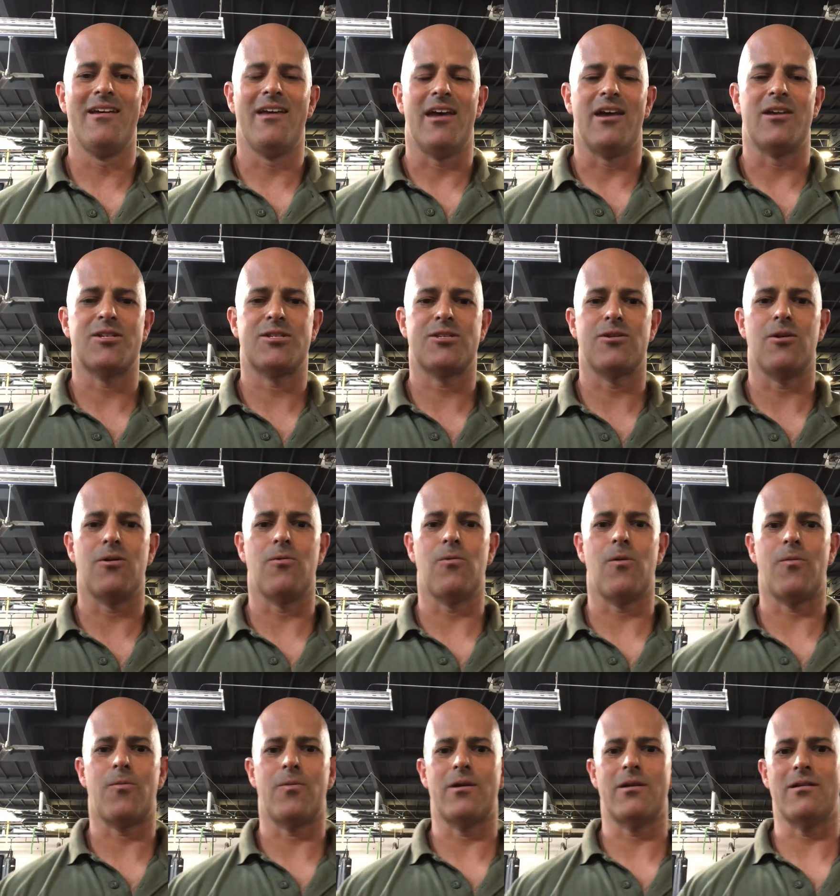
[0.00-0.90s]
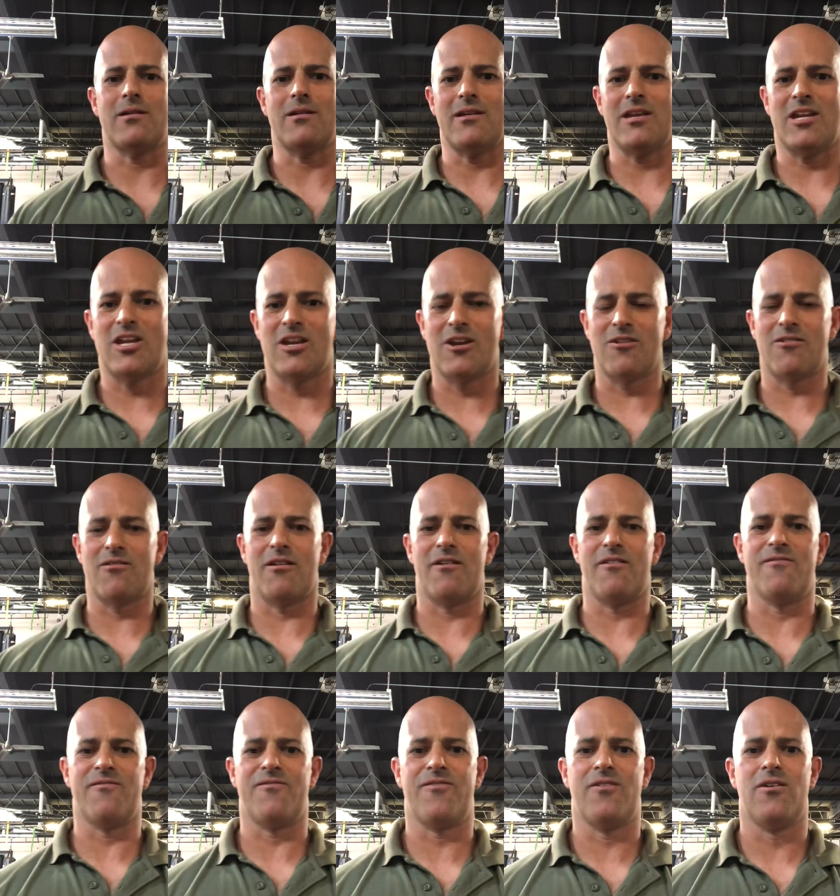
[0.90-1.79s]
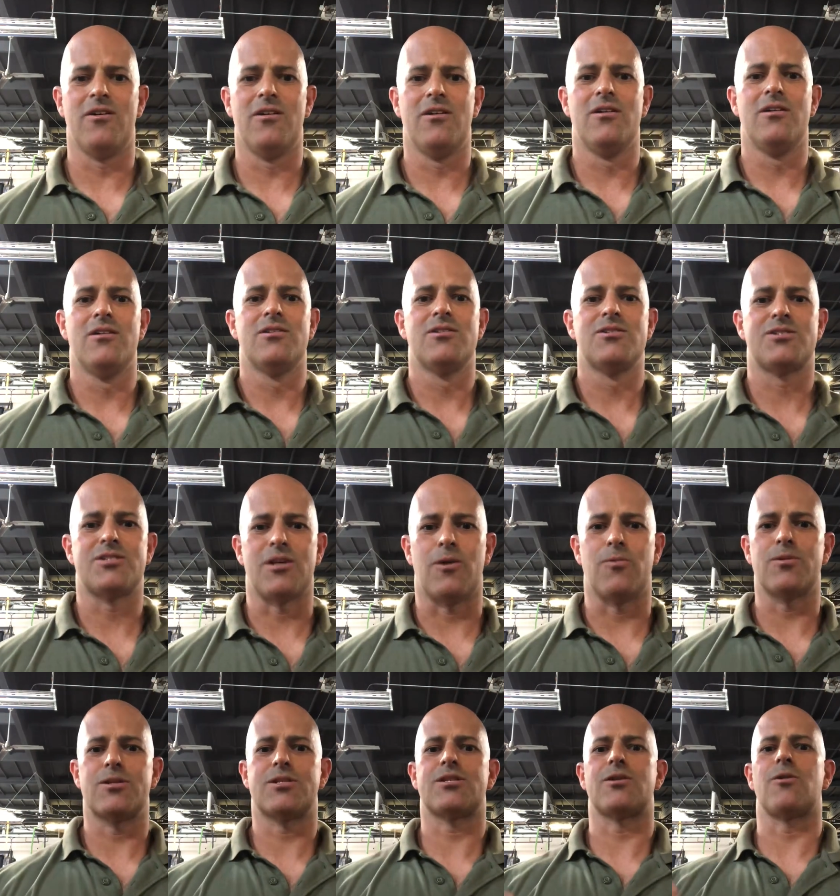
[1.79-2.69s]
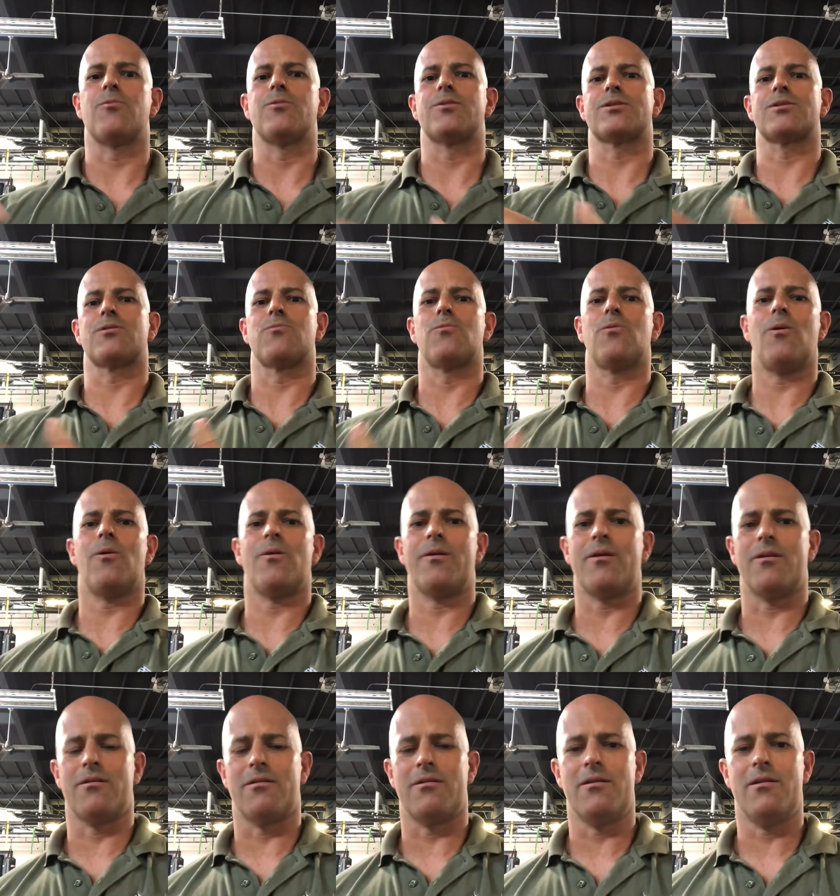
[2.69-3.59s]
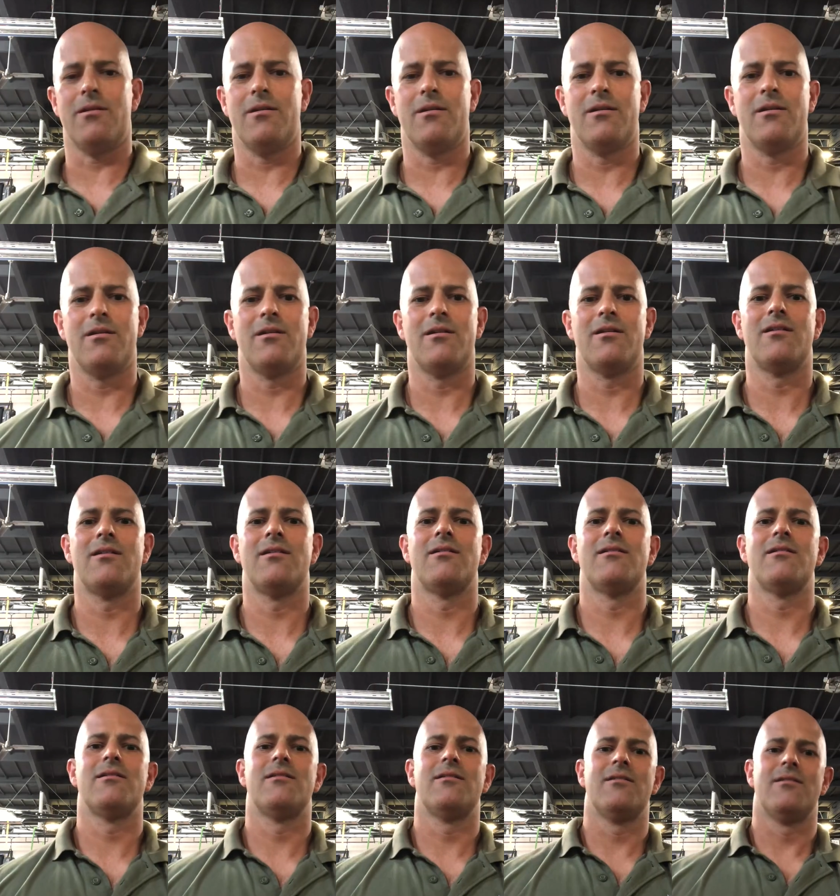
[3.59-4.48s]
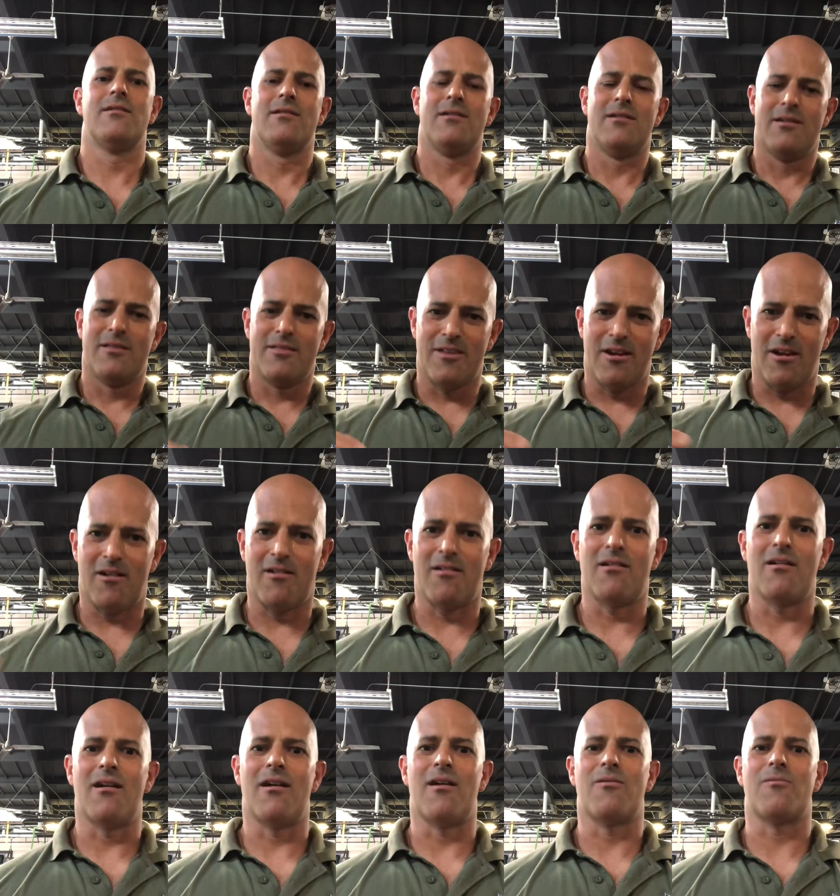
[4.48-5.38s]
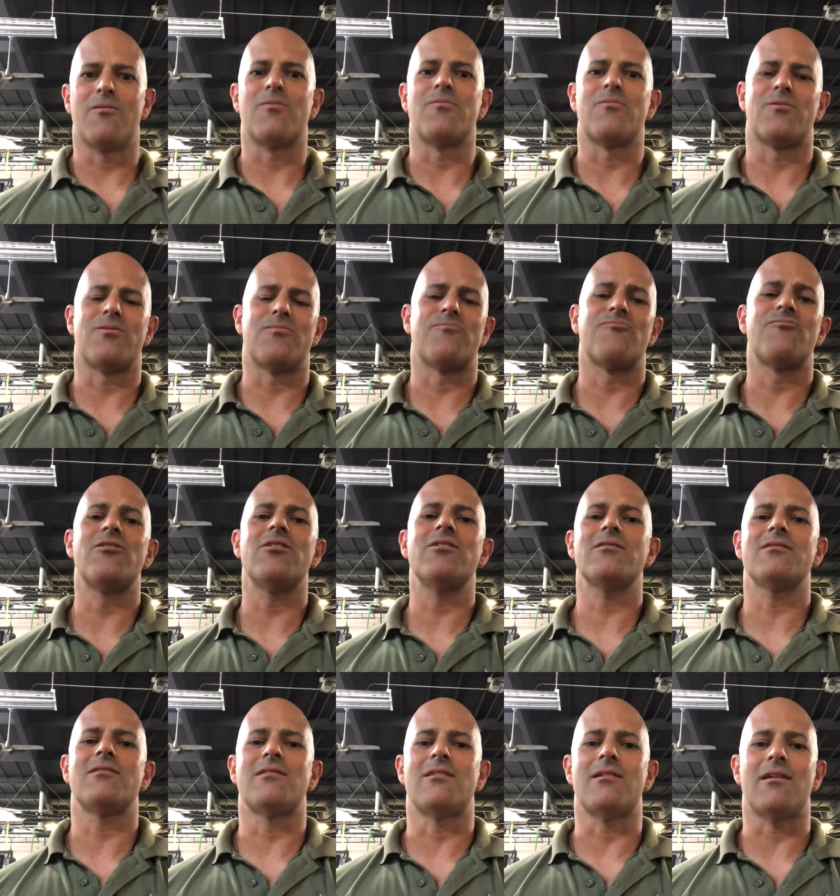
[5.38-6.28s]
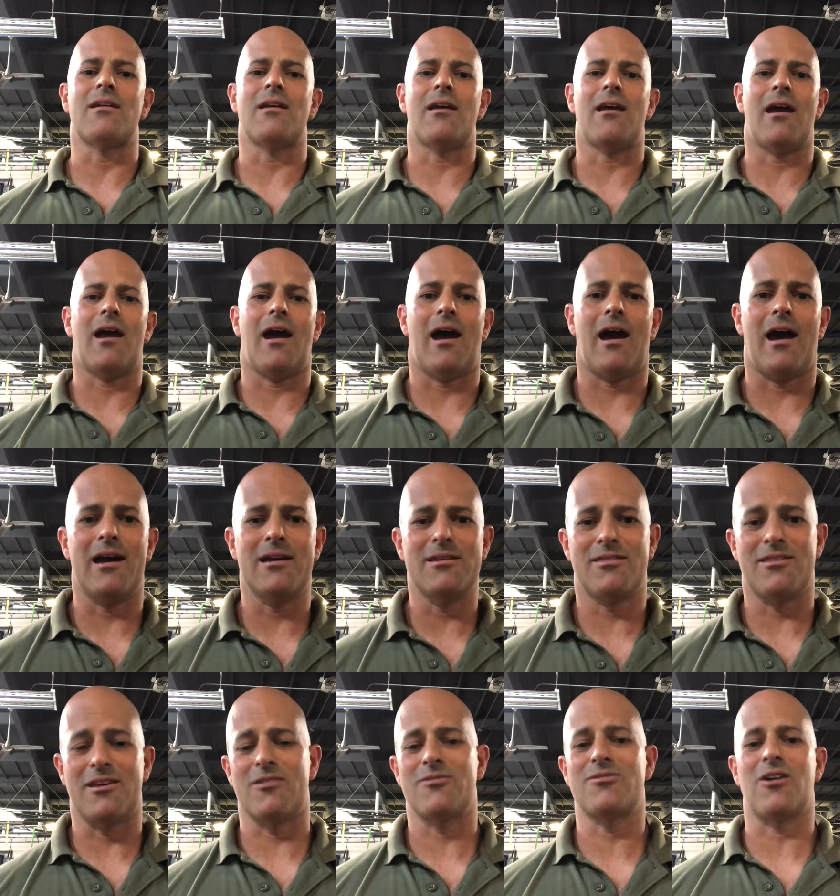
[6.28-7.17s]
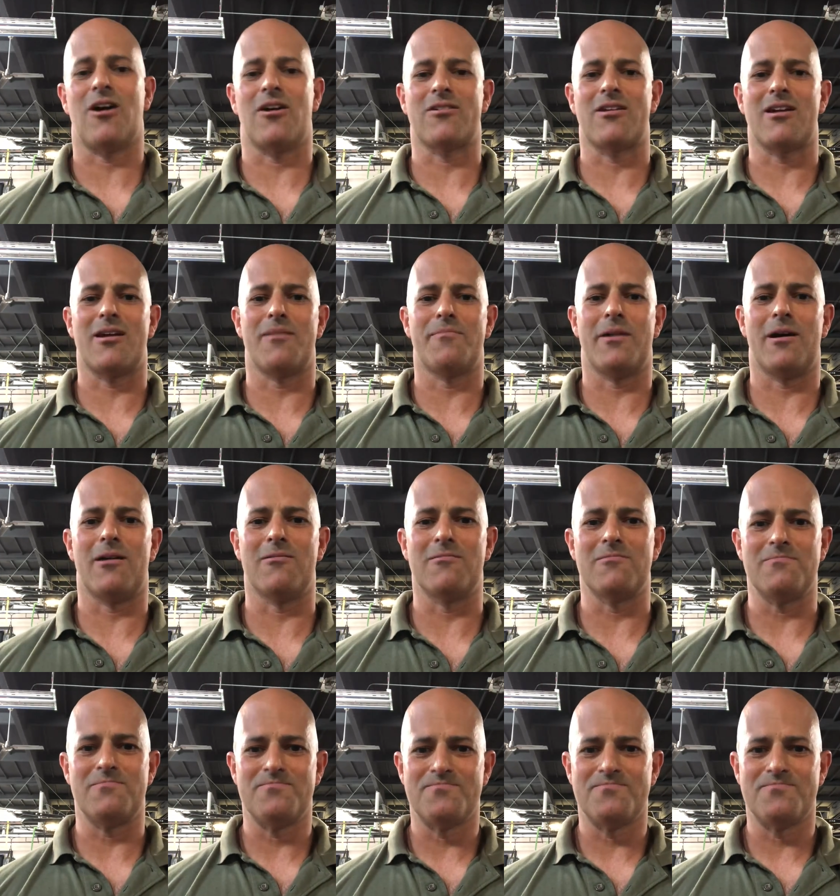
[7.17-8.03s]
And so when we hear of so-and-so is a warrior, we're really, I think, talking about